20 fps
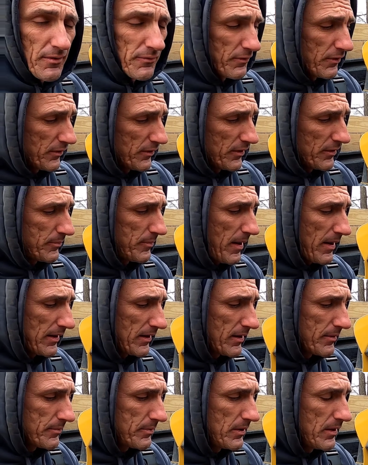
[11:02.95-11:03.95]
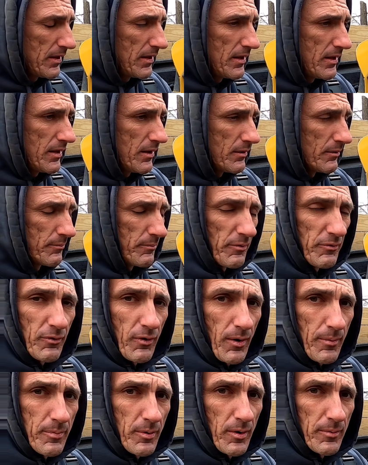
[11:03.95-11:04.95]
I fill this back up
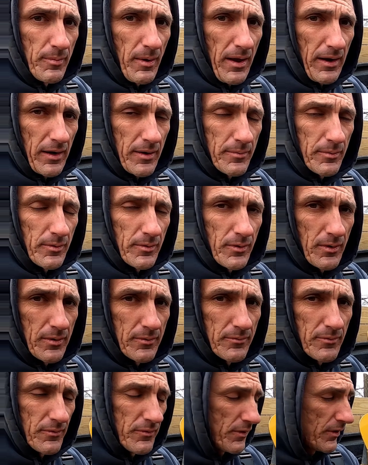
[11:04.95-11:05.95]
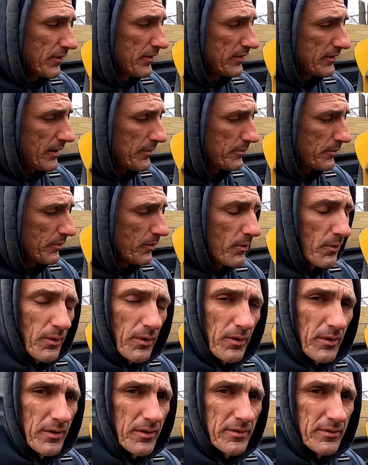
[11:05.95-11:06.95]
before I put it back up and fill this up with
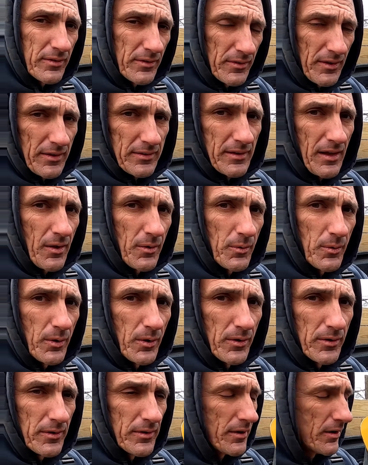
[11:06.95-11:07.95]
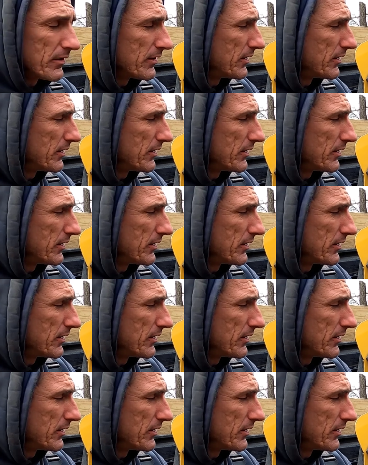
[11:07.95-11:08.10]
oil, so that's got oil in it